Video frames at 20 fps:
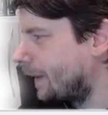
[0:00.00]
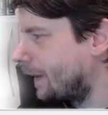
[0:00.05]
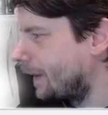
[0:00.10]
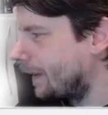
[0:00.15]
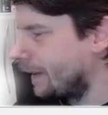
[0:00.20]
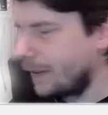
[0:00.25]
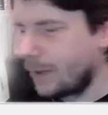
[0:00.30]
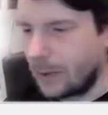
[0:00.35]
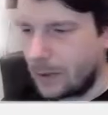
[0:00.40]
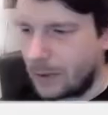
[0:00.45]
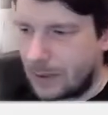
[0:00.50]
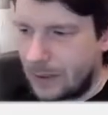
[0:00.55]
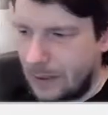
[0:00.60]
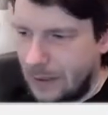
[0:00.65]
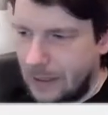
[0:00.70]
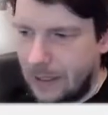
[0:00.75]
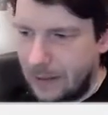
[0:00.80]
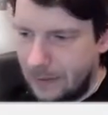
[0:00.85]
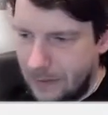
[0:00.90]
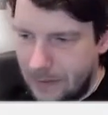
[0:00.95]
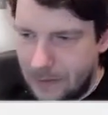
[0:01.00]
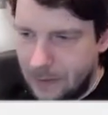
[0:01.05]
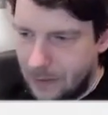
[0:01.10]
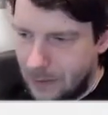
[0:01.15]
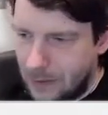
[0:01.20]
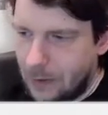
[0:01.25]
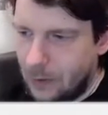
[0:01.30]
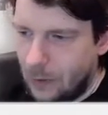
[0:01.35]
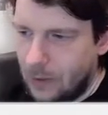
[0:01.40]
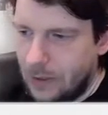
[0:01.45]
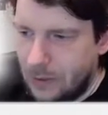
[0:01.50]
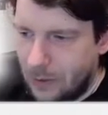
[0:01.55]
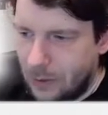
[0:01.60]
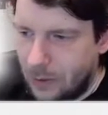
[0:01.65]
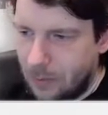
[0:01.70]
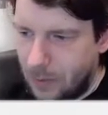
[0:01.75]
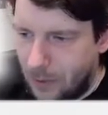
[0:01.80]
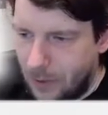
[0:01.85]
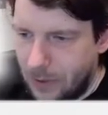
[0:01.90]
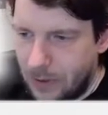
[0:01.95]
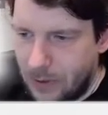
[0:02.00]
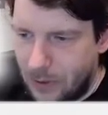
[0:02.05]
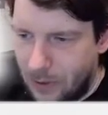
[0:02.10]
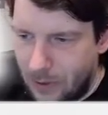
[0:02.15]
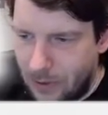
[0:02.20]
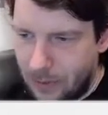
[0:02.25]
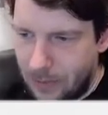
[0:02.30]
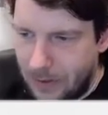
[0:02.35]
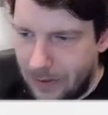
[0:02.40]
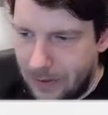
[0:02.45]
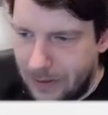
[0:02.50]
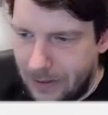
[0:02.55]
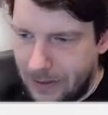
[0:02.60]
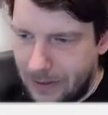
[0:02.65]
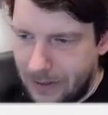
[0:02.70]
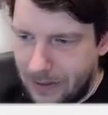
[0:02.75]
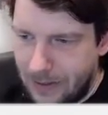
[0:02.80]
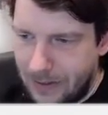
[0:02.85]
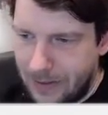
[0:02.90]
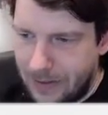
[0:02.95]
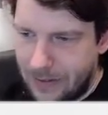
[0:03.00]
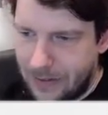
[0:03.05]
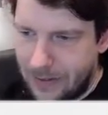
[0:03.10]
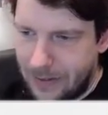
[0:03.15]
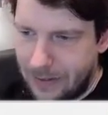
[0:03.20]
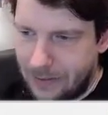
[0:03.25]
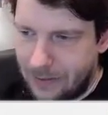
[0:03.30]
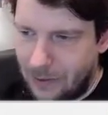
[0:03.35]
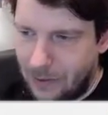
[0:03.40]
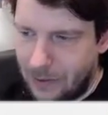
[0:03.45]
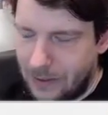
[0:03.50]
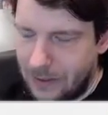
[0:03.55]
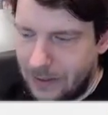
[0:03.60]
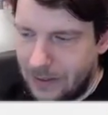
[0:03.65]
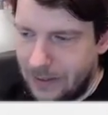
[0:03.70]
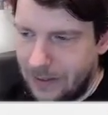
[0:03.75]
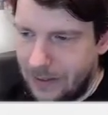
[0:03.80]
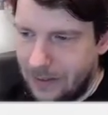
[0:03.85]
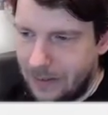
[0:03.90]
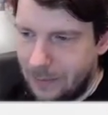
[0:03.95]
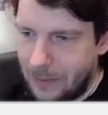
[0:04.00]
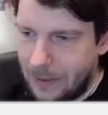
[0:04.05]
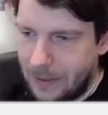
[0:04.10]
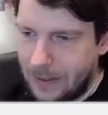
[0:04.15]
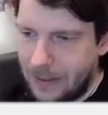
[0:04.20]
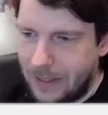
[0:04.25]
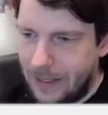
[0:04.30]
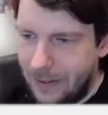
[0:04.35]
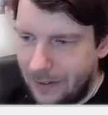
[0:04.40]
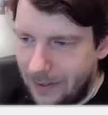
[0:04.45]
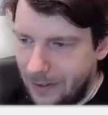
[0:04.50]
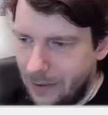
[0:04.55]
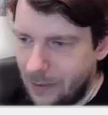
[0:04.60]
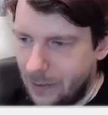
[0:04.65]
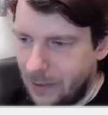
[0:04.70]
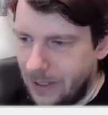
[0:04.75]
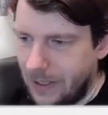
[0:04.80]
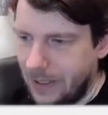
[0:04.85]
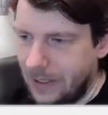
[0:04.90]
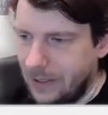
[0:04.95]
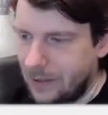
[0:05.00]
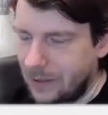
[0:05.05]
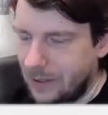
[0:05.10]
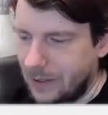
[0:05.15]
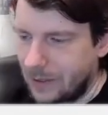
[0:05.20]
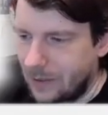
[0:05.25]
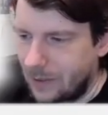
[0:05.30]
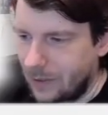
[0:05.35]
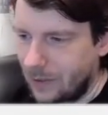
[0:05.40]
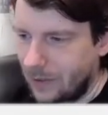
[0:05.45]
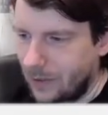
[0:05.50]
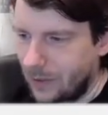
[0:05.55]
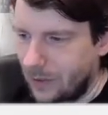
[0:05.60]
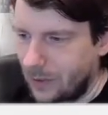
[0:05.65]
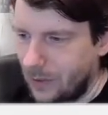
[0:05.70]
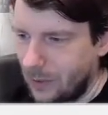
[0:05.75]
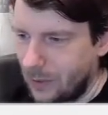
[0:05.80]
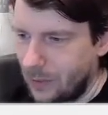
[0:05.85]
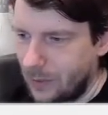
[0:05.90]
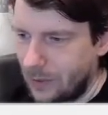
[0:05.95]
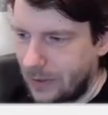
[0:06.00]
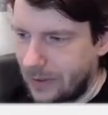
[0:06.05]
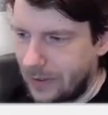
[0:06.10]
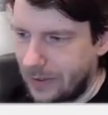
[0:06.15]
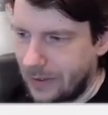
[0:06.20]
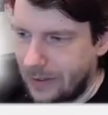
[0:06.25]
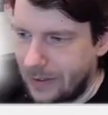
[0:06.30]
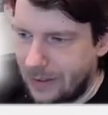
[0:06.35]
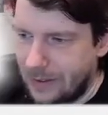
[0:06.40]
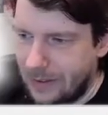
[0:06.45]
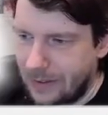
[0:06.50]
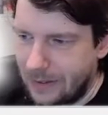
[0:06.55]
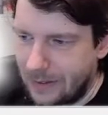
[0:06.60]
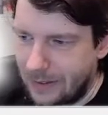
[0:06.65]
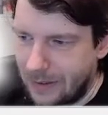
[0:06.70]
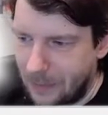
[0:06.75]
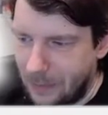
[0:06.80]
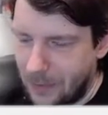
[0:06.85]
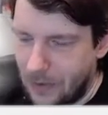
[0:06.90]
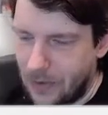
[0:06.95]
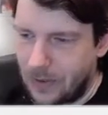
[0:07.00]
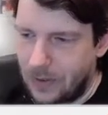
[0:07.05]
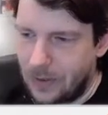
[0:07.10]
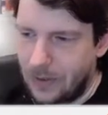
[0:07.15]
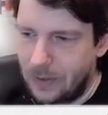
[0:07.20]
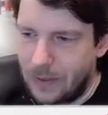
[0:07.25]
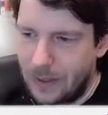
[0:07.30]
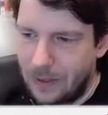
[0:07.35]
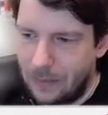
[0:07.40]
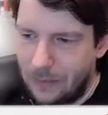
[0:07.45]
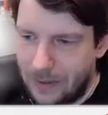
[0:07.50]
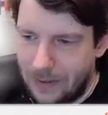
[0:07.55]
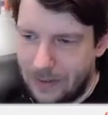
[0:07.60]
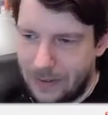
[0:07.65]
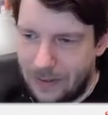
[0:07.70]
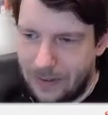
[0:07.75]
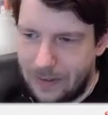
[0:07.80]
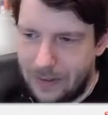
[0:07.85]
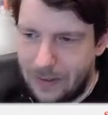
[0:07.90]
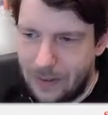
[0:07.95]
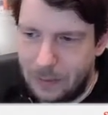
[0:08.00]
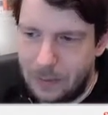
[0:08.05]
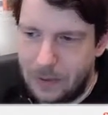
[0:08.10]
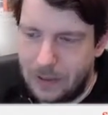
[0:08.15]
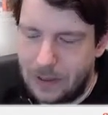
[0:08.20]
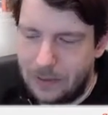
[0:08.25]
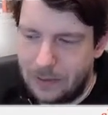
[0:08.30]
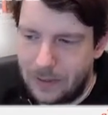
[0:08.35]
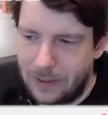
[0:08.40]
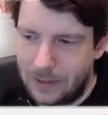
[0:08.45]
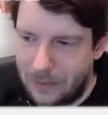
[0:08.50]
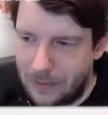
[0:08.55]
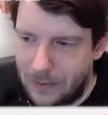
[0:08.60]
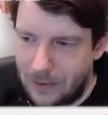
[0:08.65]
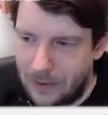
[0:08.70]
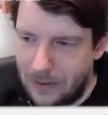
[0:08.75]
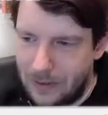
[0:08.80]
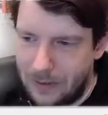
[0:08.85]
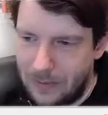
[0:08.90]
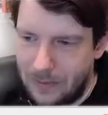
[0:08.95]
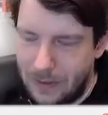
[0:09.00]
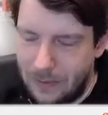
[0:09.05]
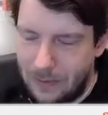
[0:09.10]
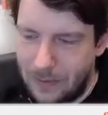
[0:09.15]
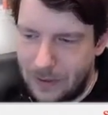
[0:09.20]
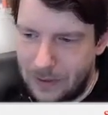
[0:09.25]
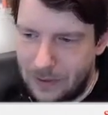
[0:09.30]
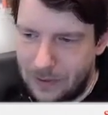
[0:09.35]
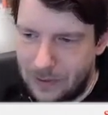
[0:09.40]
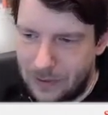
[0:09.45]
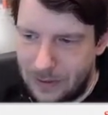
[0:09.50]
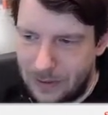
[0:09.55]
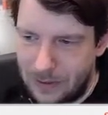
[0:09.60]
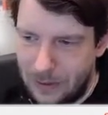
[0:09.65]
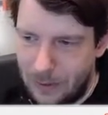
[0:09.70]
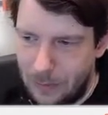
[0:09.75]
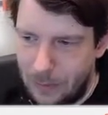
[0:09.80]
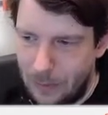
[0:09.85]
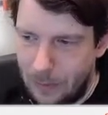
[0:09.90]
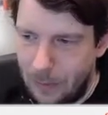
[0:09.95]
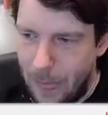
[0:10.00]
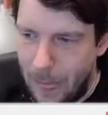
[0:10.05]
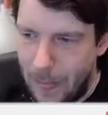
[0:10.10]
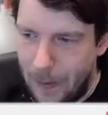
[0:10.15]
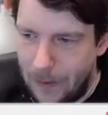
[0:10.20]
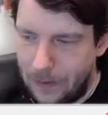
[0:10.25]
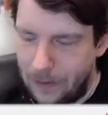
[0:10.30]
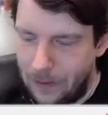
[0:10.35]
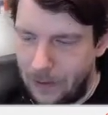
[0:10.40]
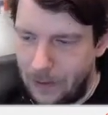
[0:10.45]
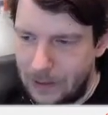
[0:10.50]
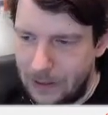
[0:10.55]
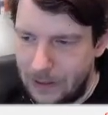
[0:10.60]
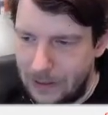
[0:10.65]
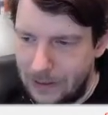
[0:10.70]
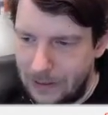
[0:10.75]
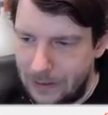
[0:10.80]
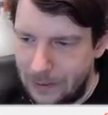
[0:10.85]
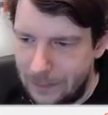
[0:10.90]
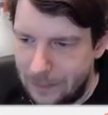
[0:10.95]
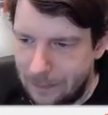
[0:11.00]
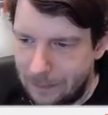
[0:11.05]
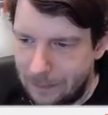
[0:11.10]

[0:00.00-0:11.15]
No, you can only use point codes basically as routing keys. But in SUA, you could also use subsystem numbers, SCP level subsystem numbers, for example, as routing keys.